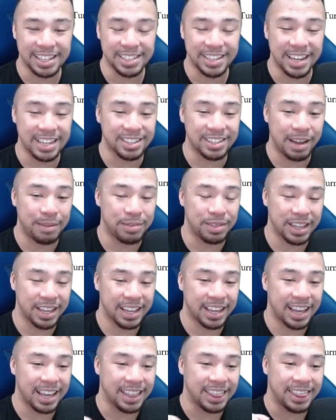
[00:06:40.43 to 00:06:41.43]
So yes, I'm
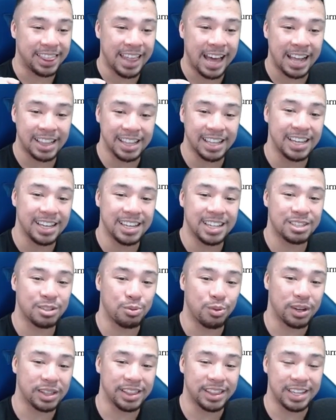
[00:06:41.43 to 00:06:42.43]
thinking that is
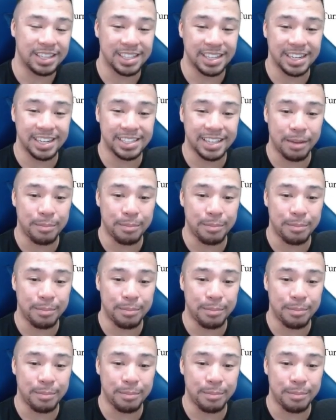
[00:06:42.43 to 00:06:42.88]
what this is.